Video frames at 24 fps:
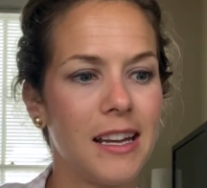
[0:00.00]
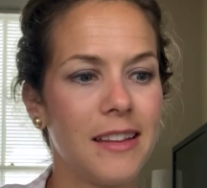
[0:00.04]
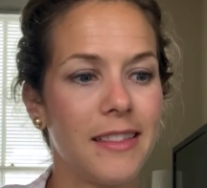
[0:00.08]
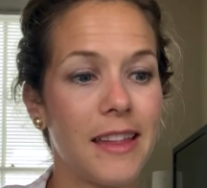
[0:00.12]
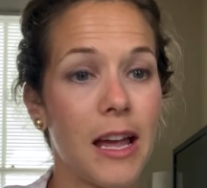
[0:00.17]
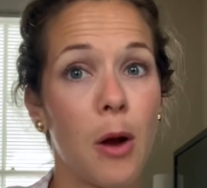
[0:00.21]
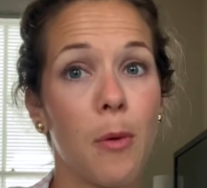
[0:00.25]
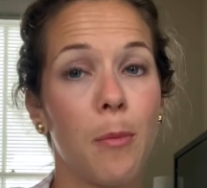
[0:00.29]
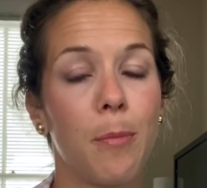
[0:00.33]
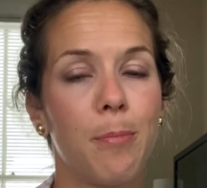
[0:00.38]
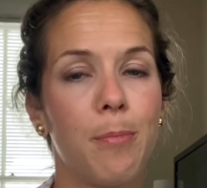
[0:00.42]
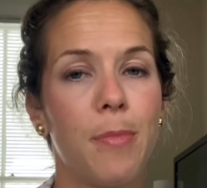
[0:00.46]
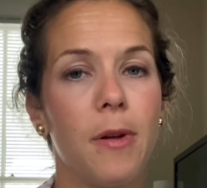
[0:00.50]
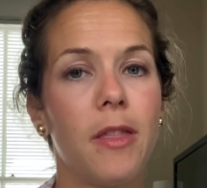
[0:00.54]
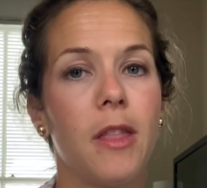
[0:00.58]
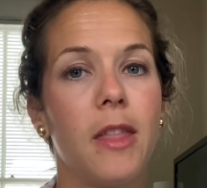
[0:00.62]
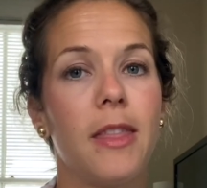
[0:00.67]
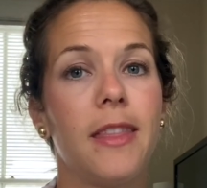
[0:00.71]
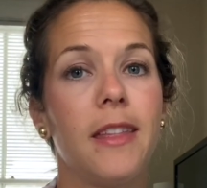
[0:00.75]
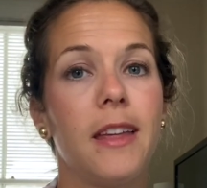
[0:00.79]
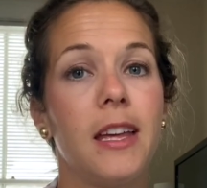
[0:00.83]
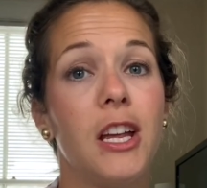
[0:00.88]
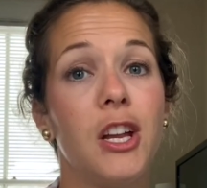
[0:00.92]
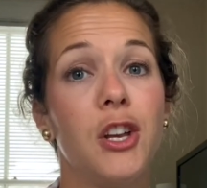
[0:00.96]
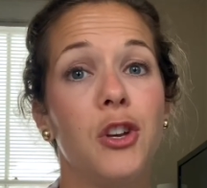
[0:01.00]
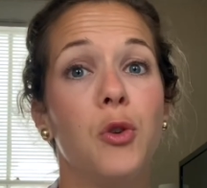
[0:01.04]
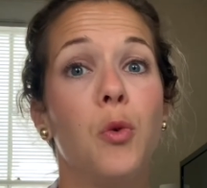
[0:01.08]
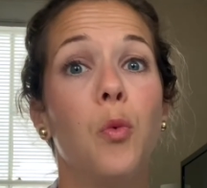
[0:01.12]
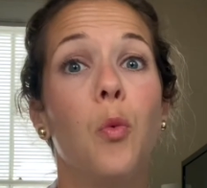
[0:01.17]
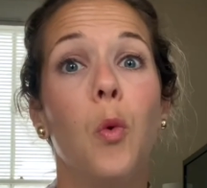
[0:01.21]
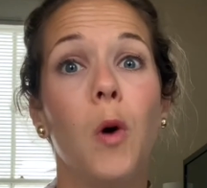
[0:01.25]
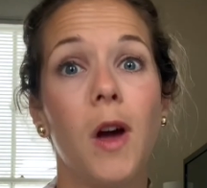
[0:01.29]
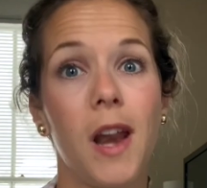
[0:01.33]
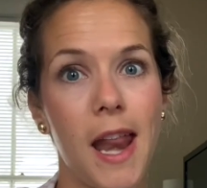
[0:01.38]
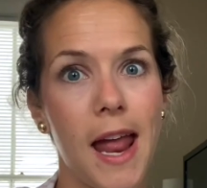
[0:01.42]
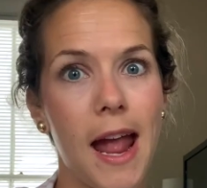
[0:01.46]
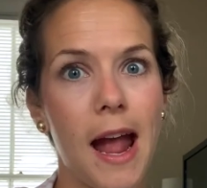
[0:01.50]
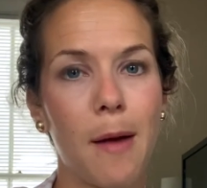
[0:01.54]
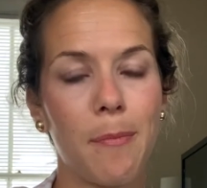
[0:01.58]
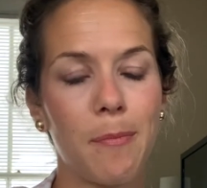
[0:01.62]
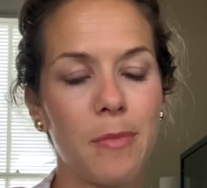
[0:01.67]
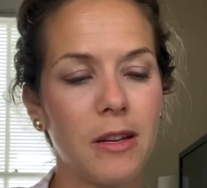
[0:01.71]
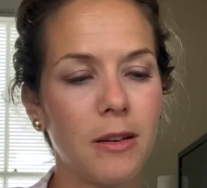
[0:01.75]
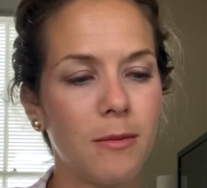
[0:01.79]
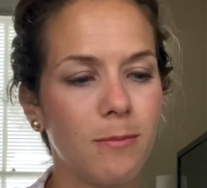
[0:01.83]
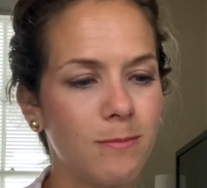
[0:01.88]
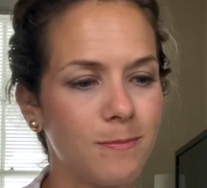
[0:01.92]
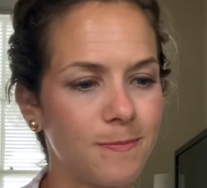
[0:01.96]
that but he knew would
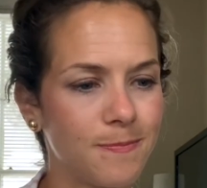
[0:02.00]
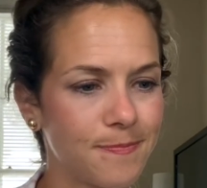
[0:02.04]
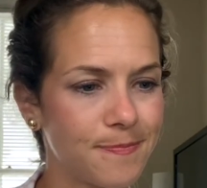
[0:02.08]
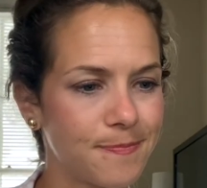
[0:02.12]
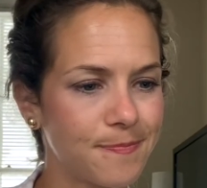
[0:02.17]
happen.